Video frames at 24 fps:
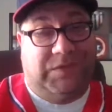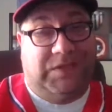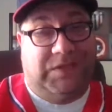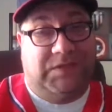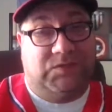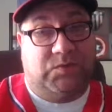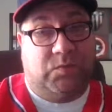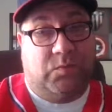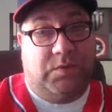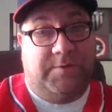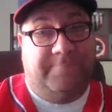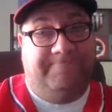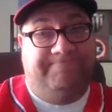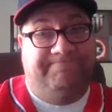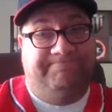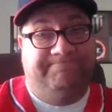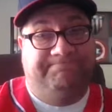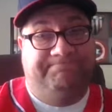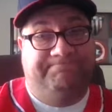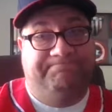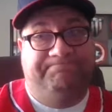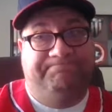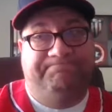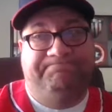guess what?
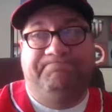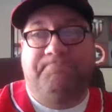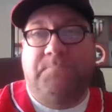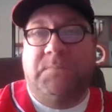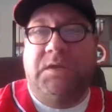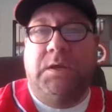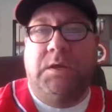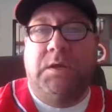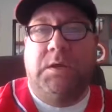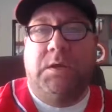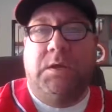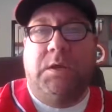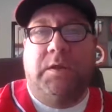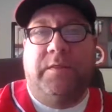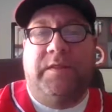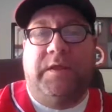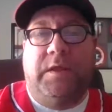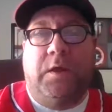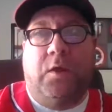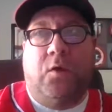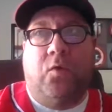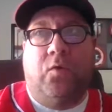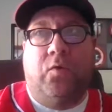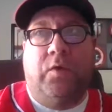
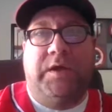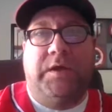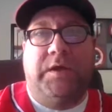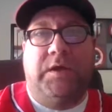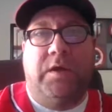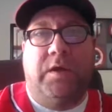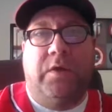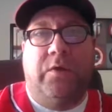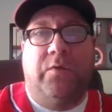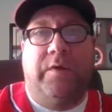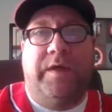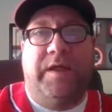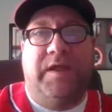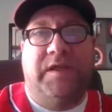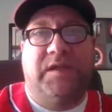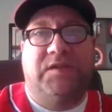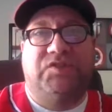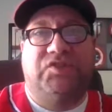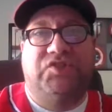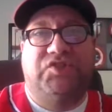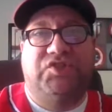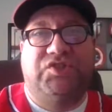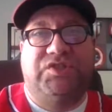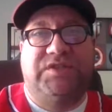The only known
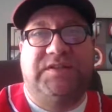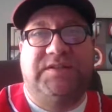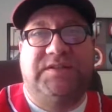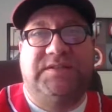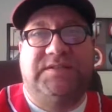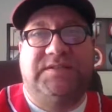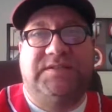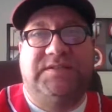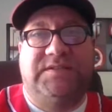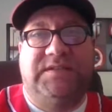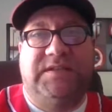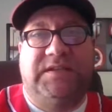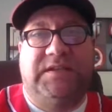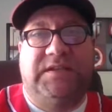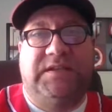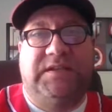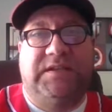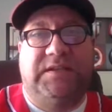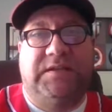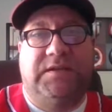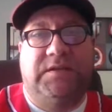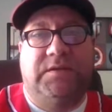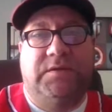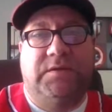
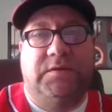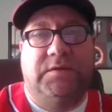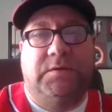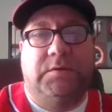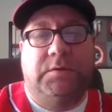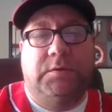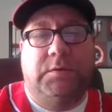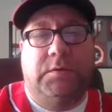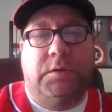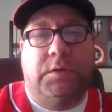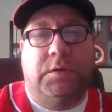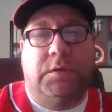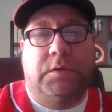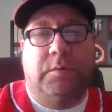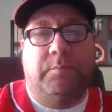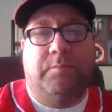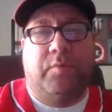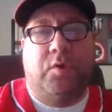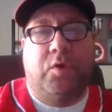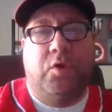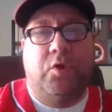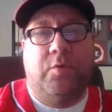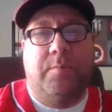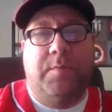SGC
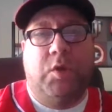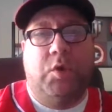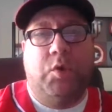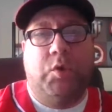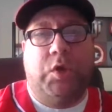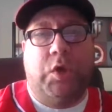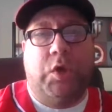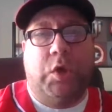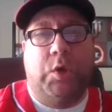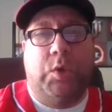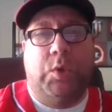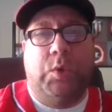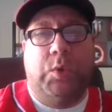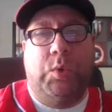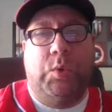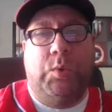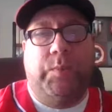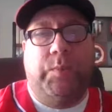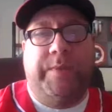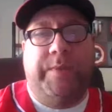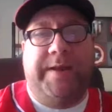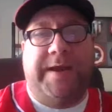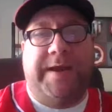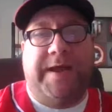promo
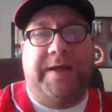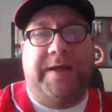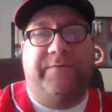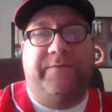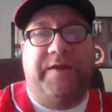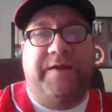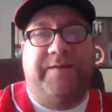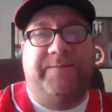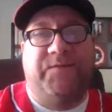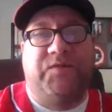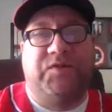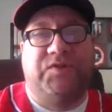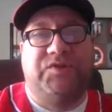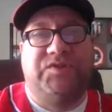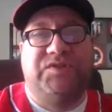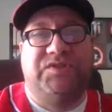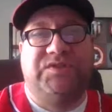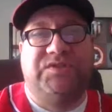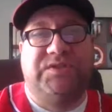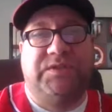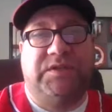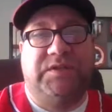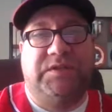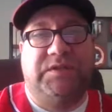code that I've ever
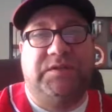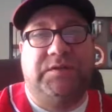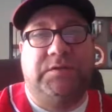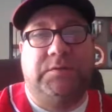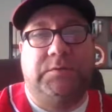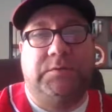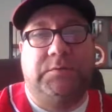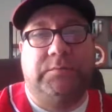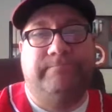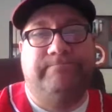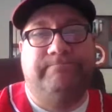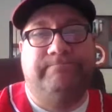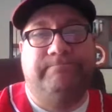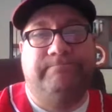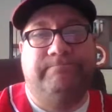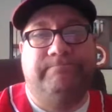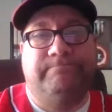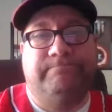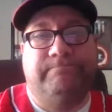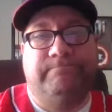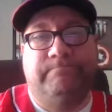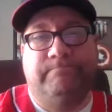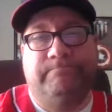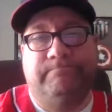seen,
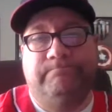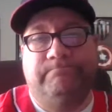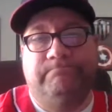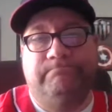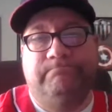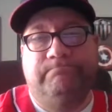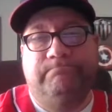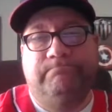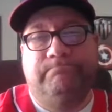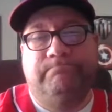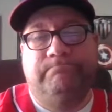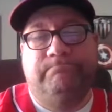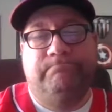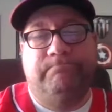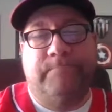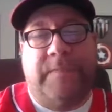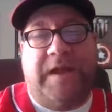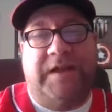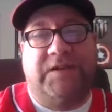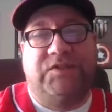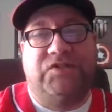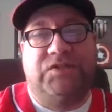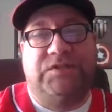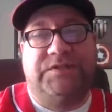
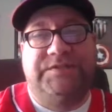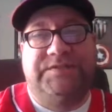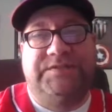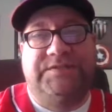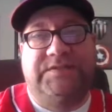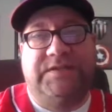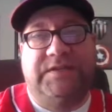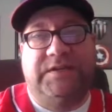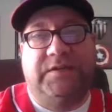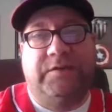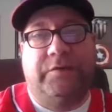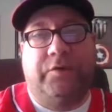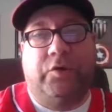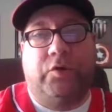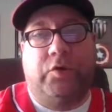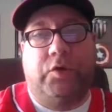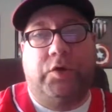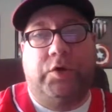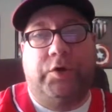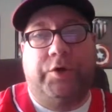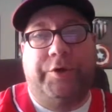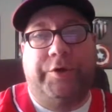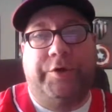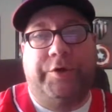actually seen or
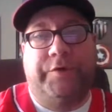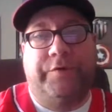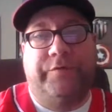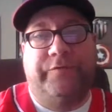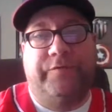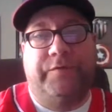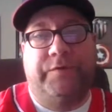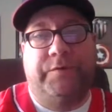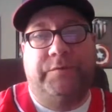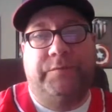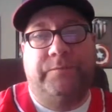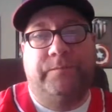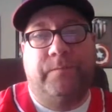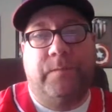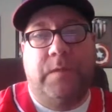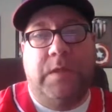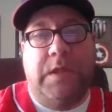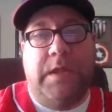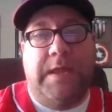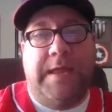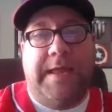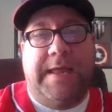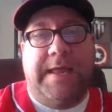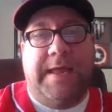heard of,
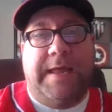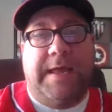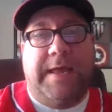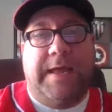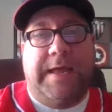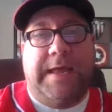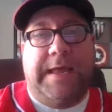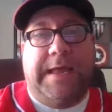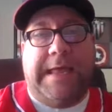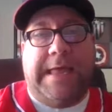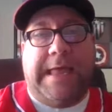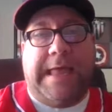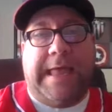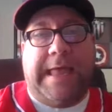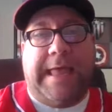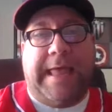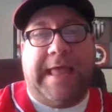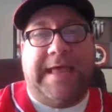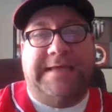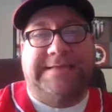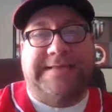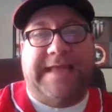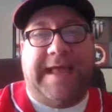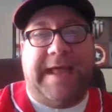
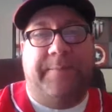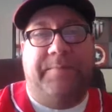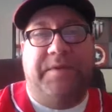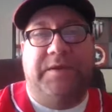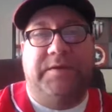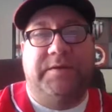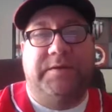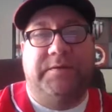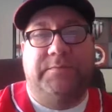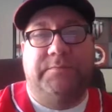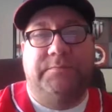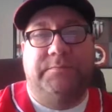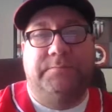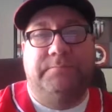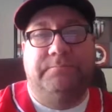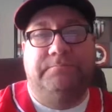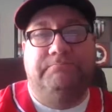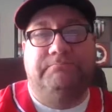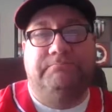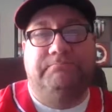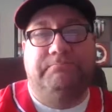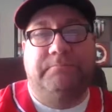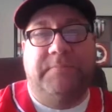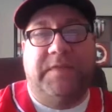has happened
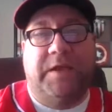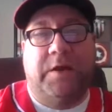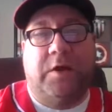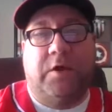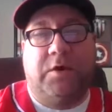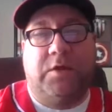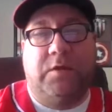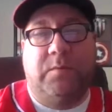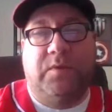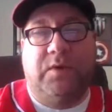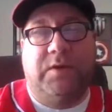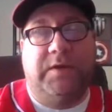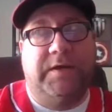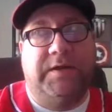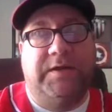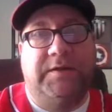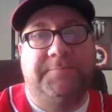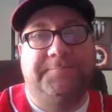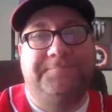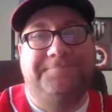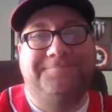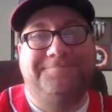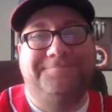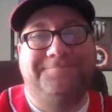in our community.
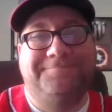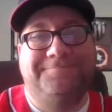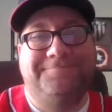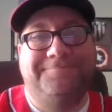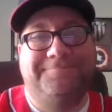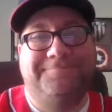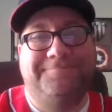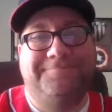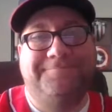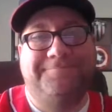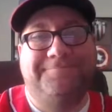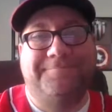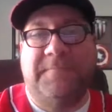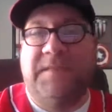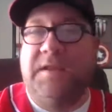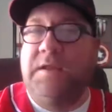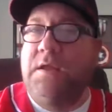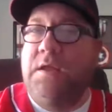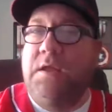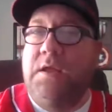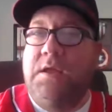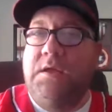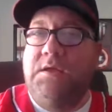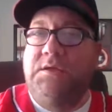
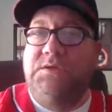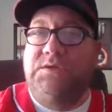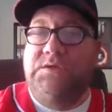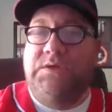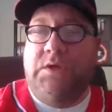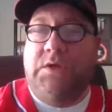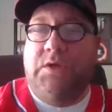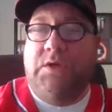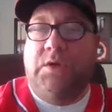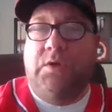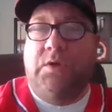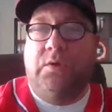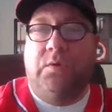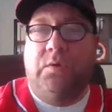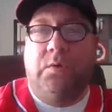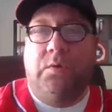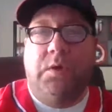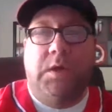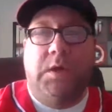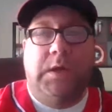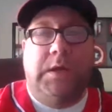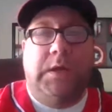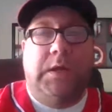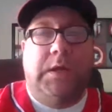So